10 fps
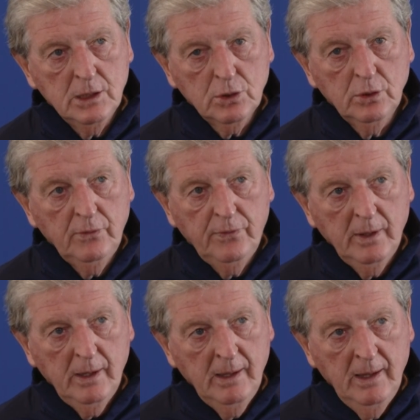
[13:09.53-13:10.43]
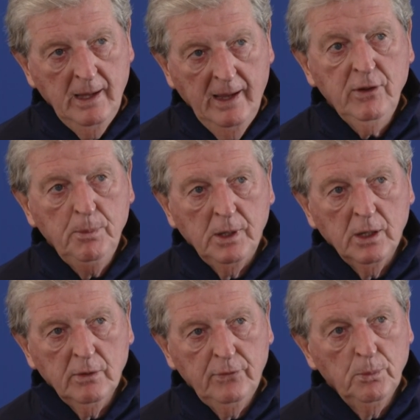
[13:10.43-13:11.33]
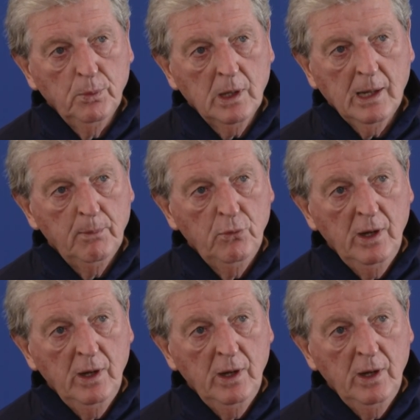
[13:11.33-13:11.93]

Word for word: is good for everybody at the football club,